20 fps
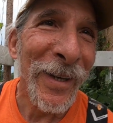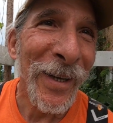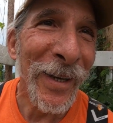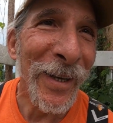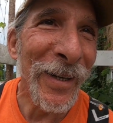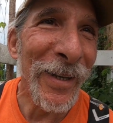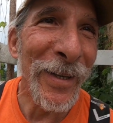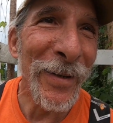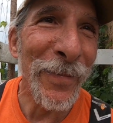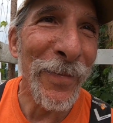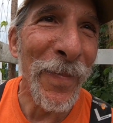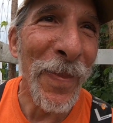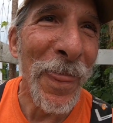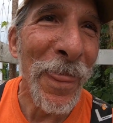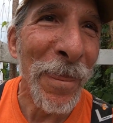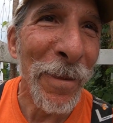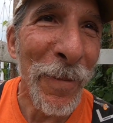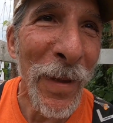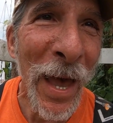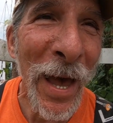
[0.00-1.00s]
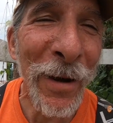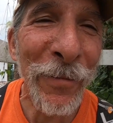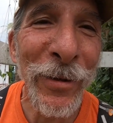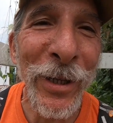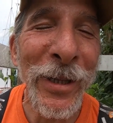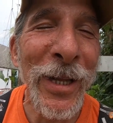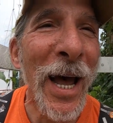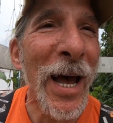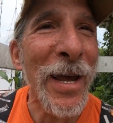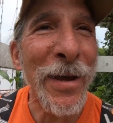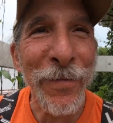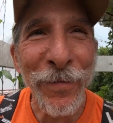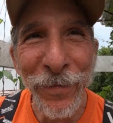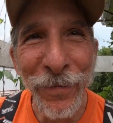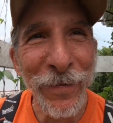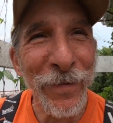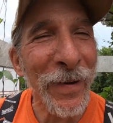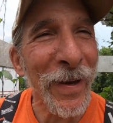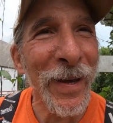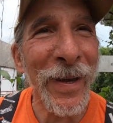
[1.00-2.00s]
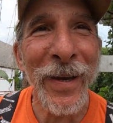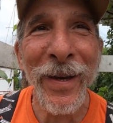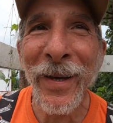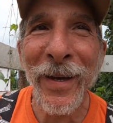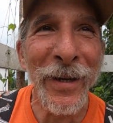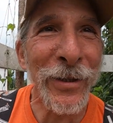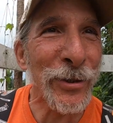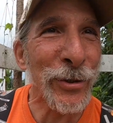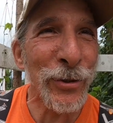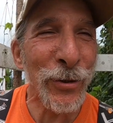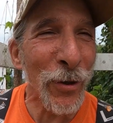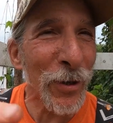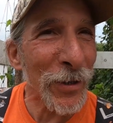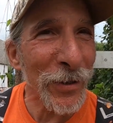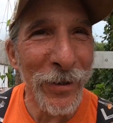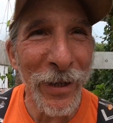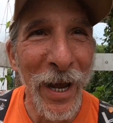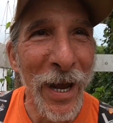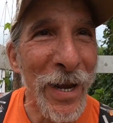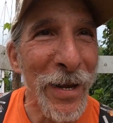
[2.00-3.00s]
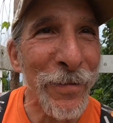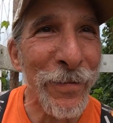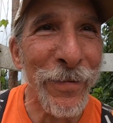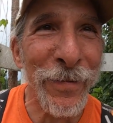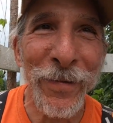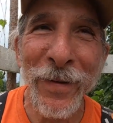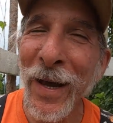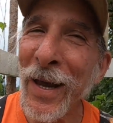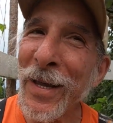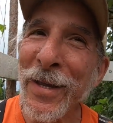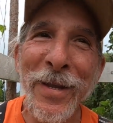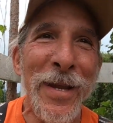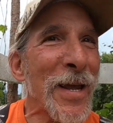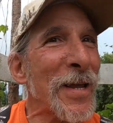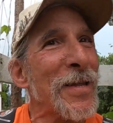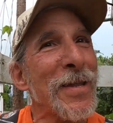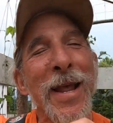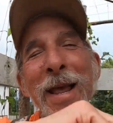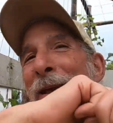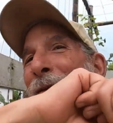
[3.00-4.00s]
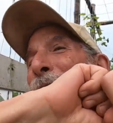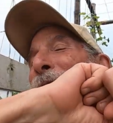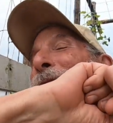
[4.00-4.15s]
have a life, a short life, and then they